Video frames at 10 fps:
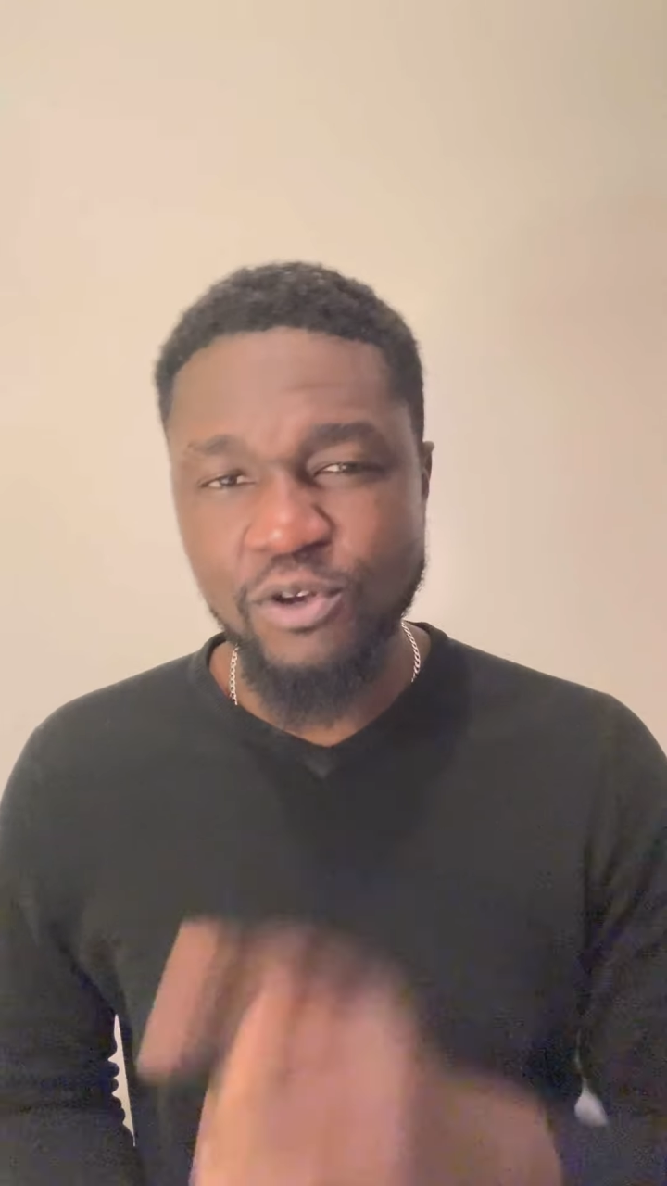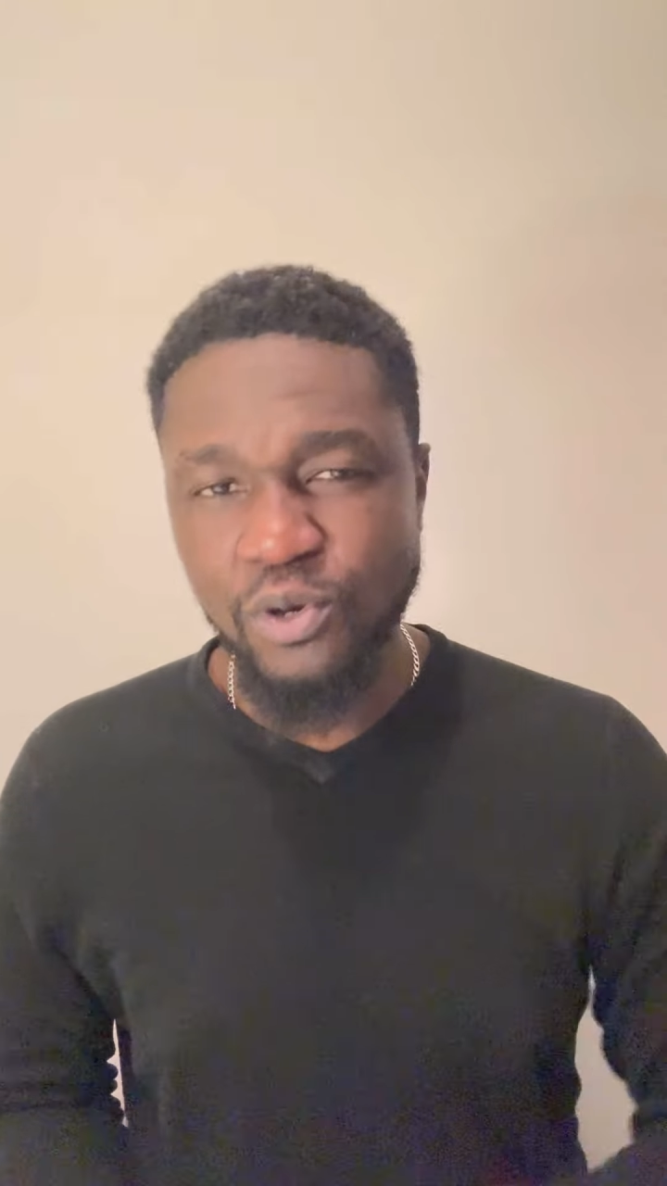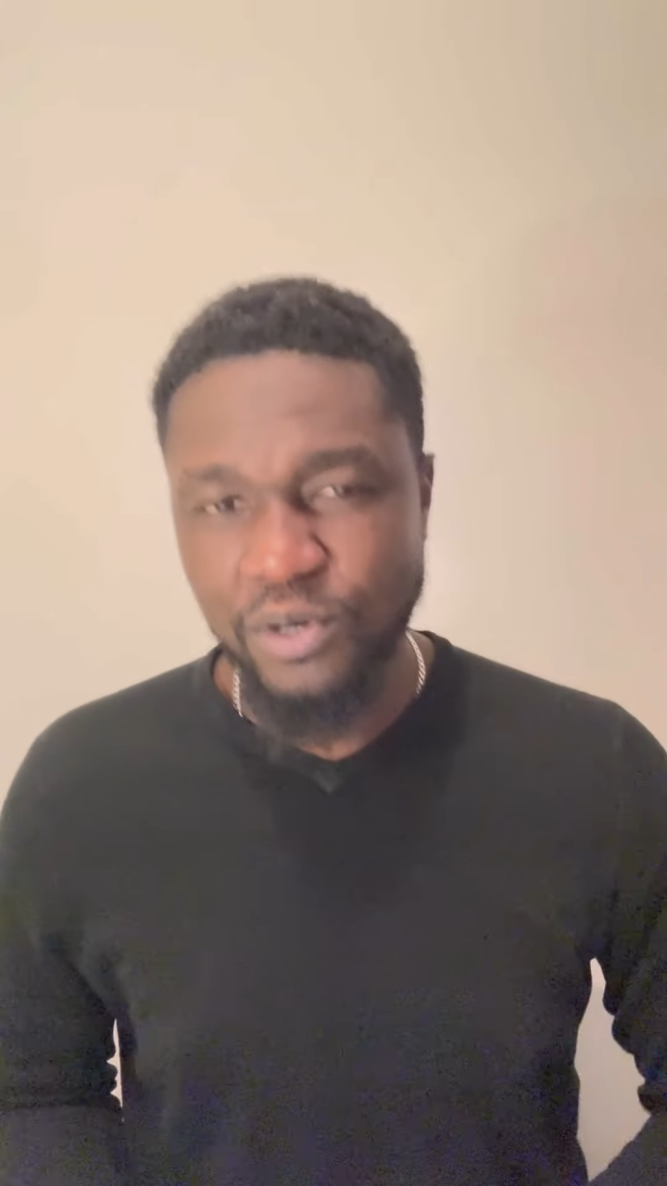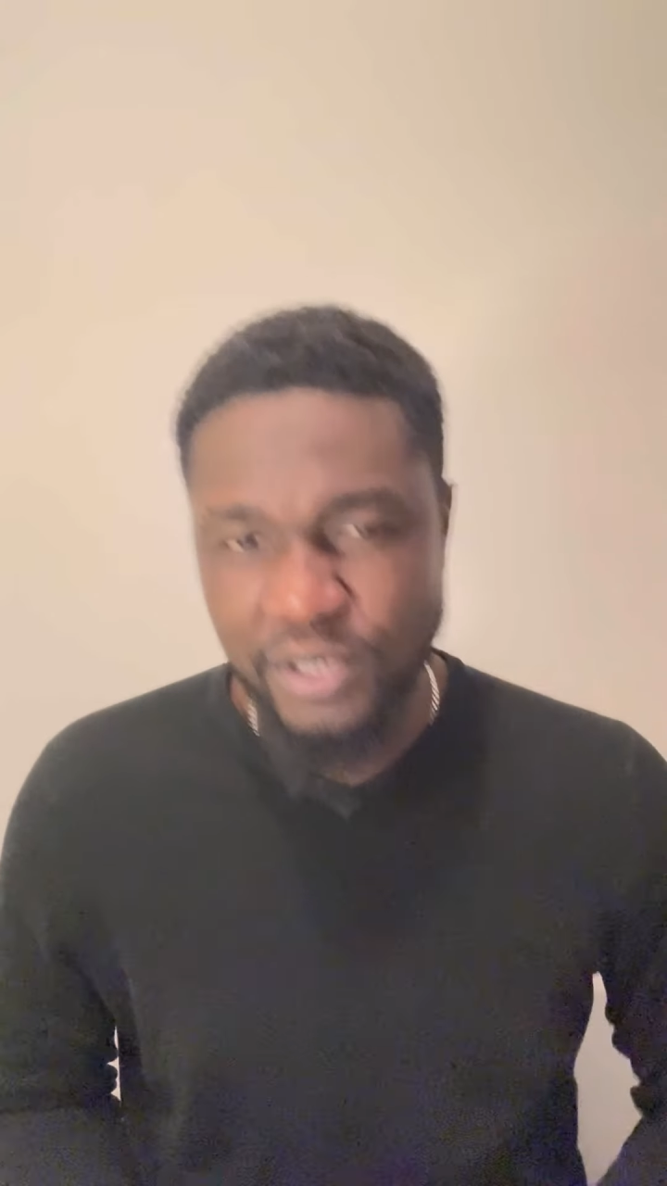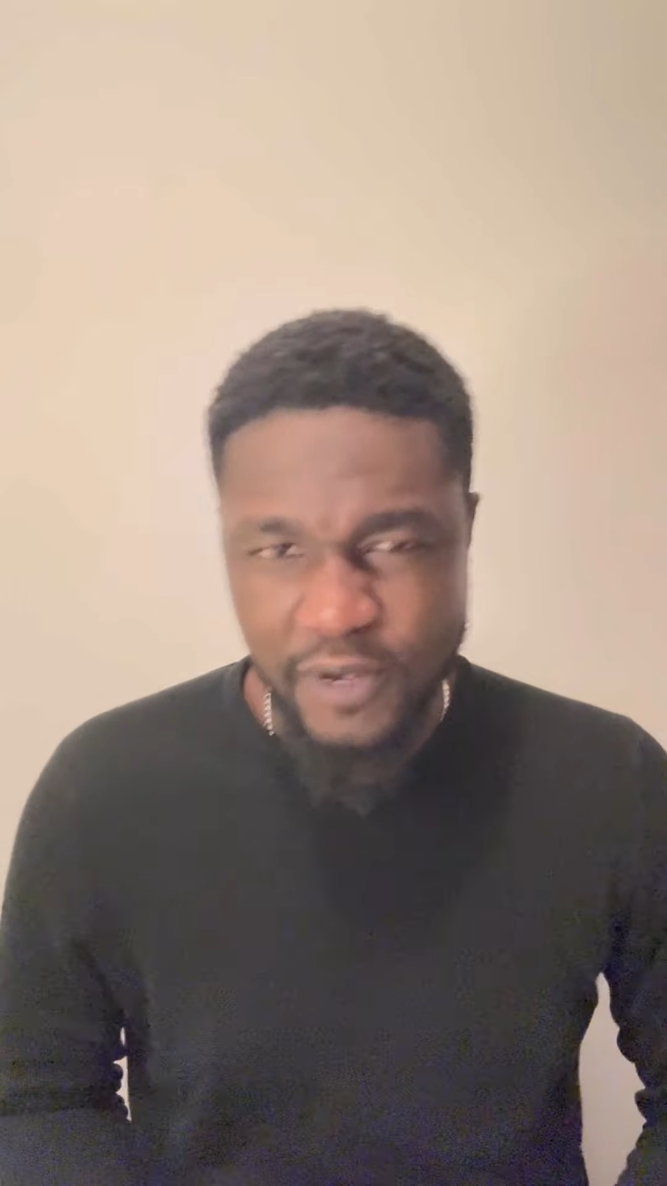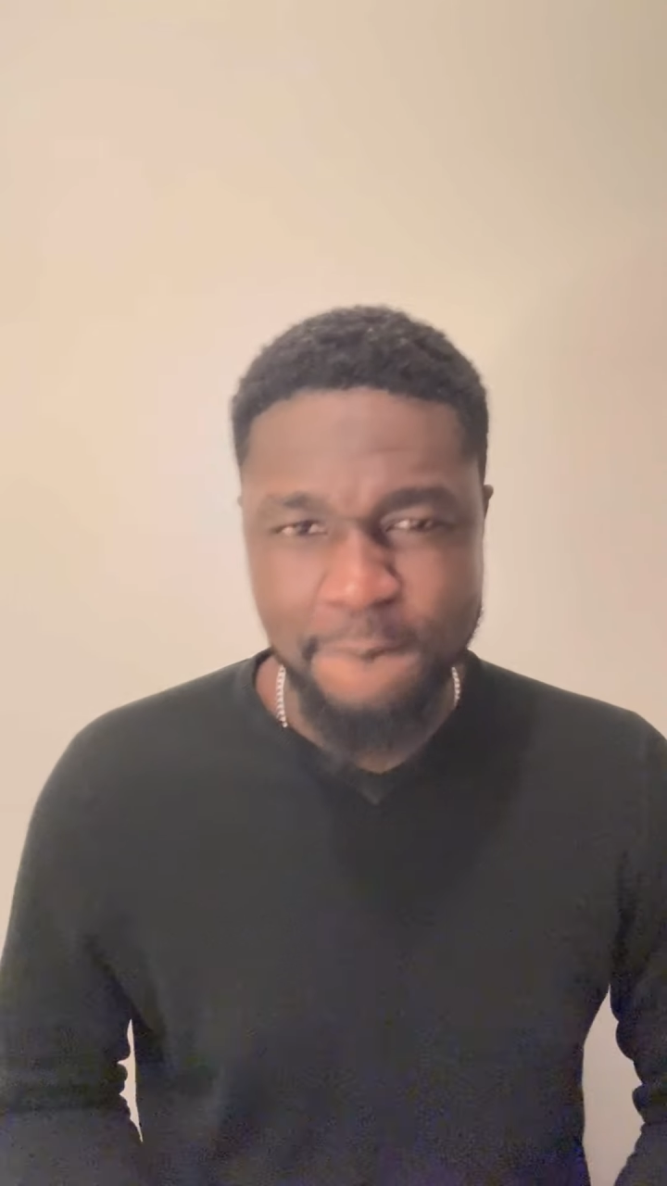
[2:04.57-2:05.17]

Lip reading: God.